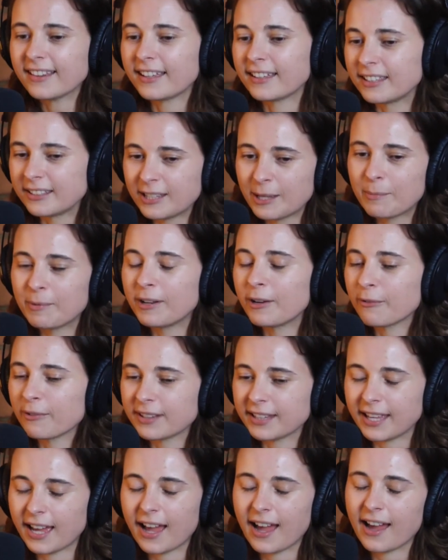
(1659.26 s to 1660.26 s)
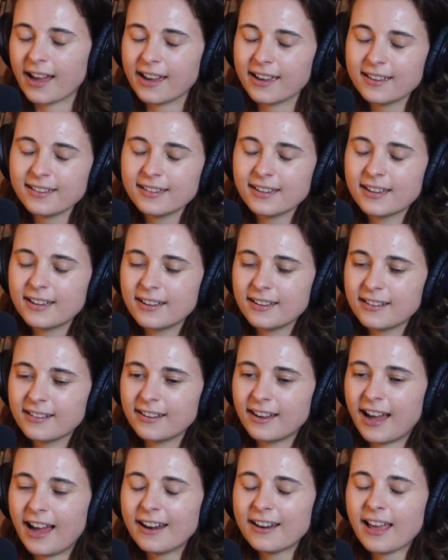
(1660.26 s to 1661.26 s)
like keeping it really high.
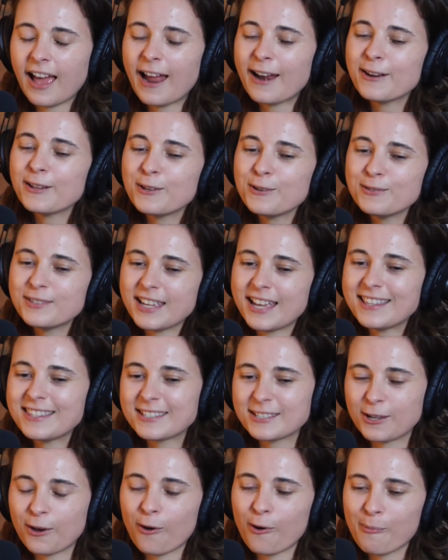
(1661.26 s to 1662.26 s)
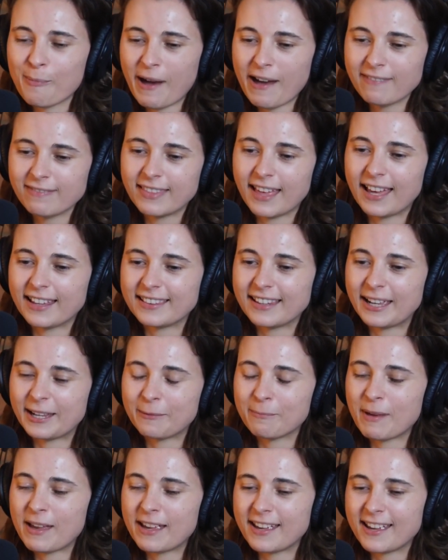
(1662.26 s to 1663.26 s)
How do you tend to go about that? Like
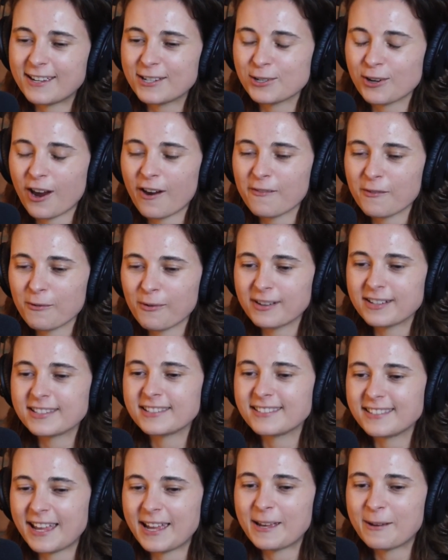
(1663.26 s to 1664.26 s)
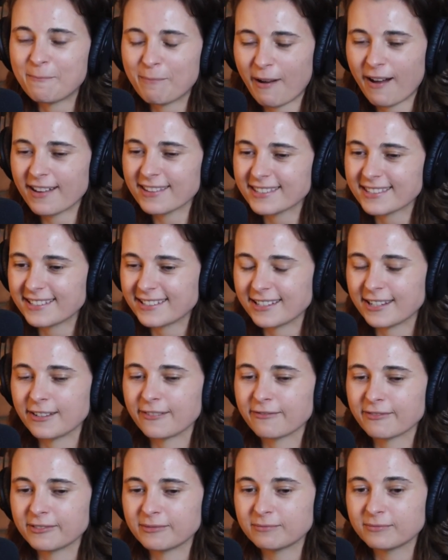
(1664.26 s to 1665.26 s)
making sure everyone's staying
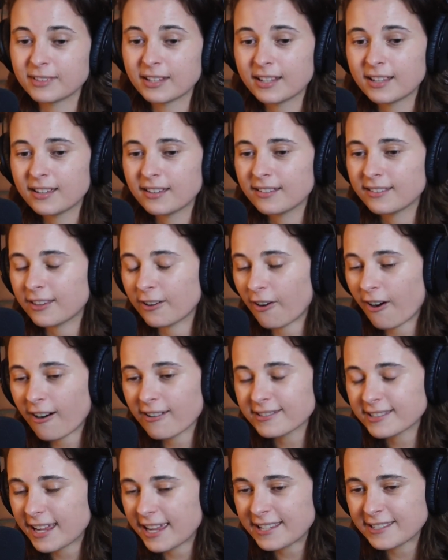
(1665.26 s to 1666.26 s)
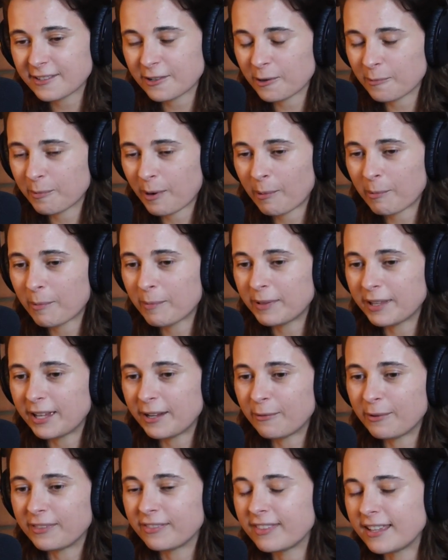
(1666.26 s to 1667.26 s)
positive, and there are days that are probably
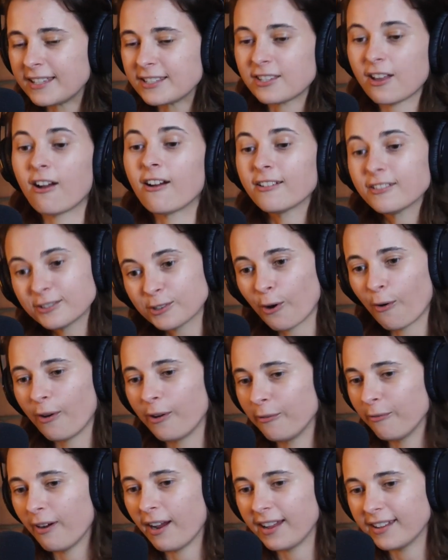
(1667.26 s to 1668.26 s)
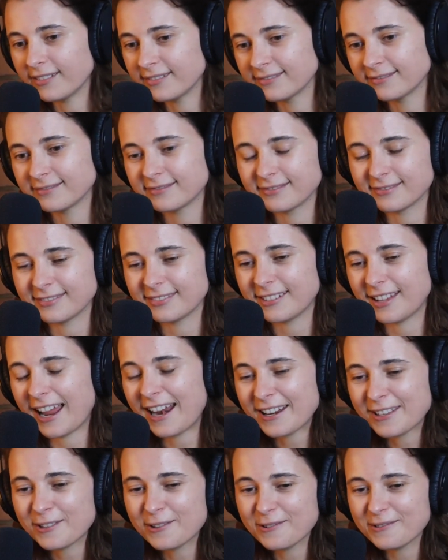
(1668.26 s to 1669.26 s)
when things aren't going right. How
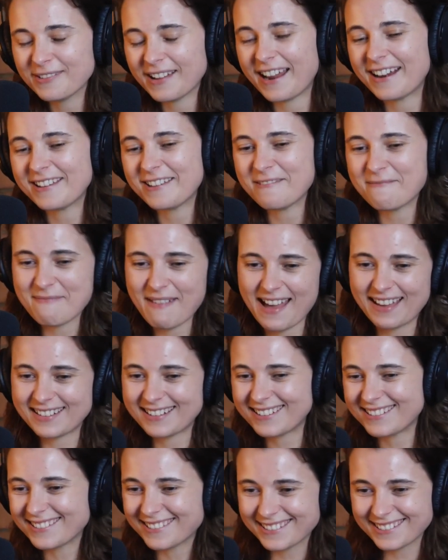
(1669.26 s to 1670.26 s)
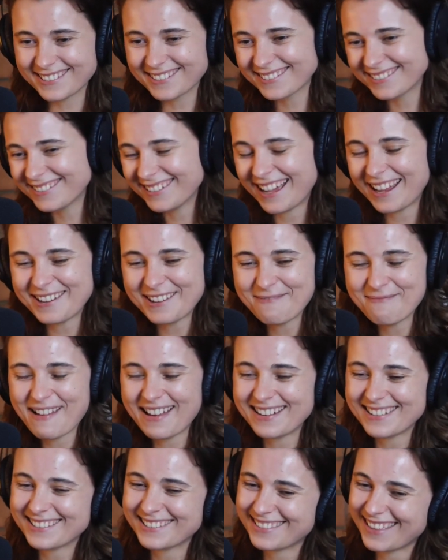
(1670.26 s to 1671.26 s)
do you manage
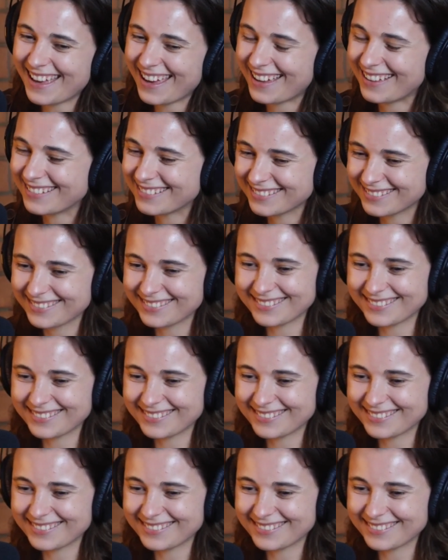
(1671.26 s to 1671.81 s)
that?